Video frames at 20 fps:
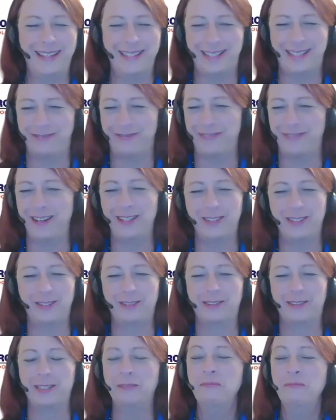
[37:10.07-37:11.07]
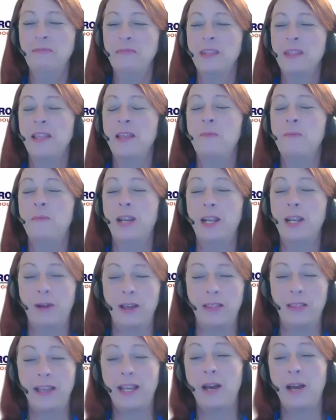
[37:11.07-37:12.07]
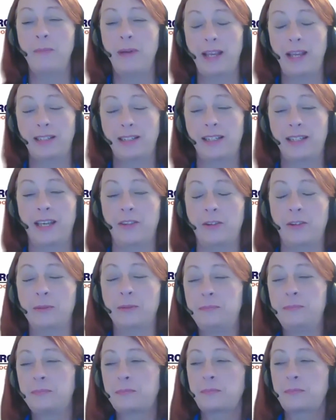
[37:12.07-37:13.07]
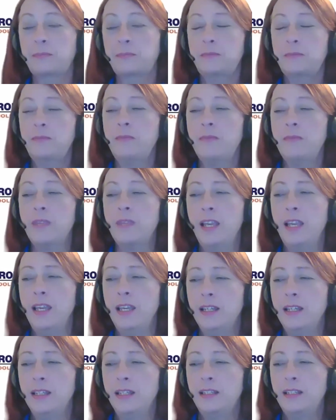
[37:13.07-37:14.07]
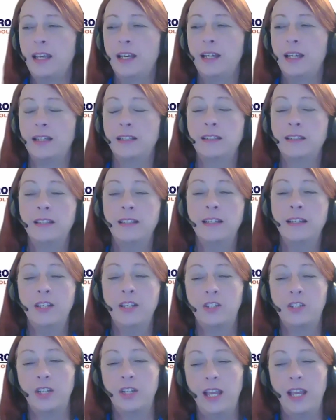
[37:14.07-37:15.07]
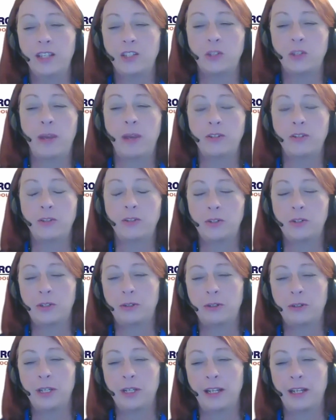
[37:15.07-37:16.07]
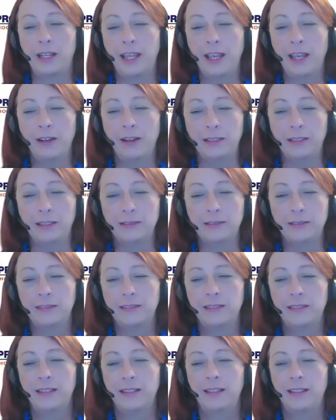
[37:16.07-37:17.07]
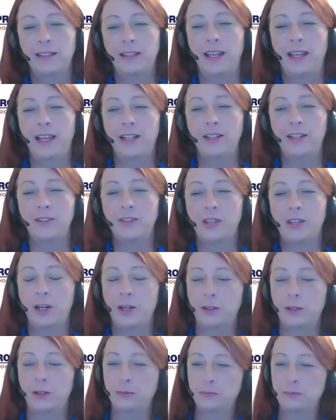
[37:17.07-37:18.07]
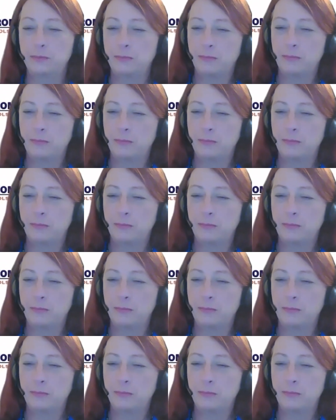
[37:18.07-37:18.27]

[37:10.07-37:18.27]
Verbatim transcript: it's a funny story but anyway they got back together and uh, she has a master's degree in accounting and so